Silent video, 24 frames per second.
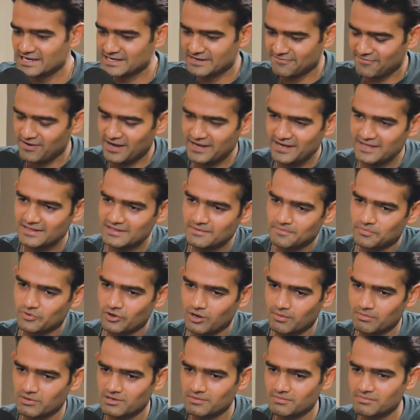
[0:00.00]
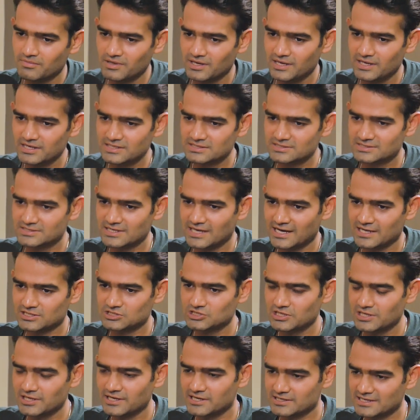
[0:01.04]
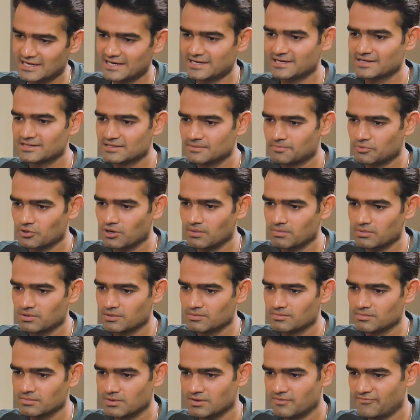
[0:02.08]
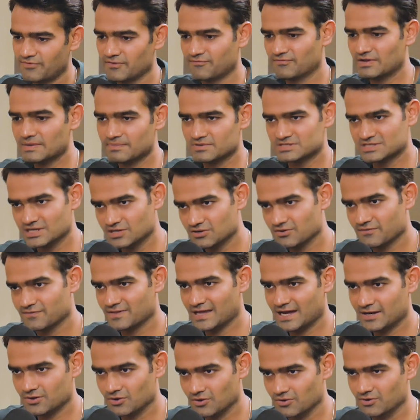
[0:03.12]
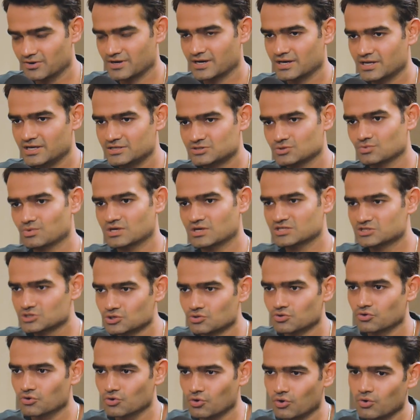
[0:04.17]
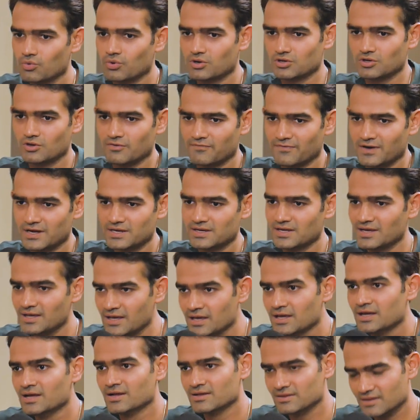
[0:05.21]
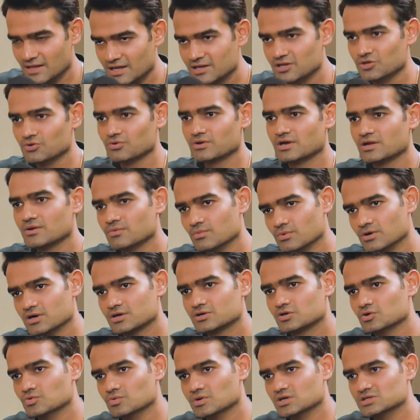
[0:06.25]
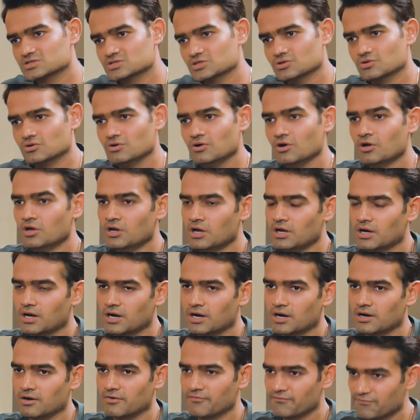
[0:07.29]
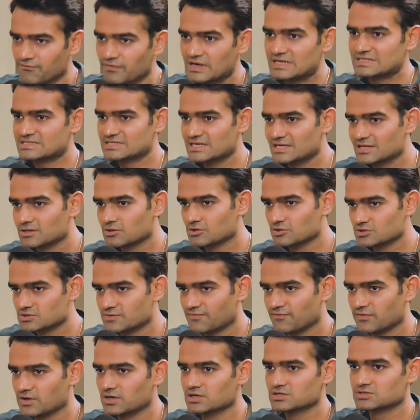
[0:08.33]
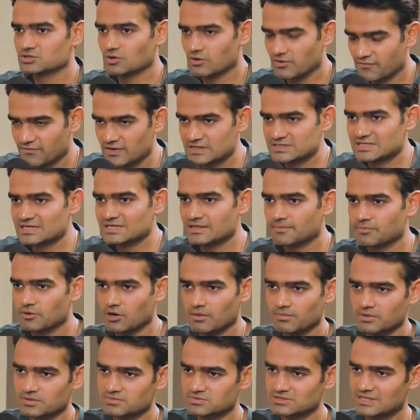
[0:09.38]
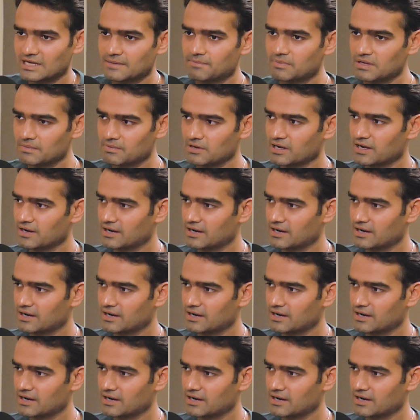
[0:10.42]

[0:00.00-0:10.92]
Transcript: defining the problem is actually attacking the problem 50% of that already. So once you know what you're fighting, then you can work towards, fixing those fears or fixing the problems that people are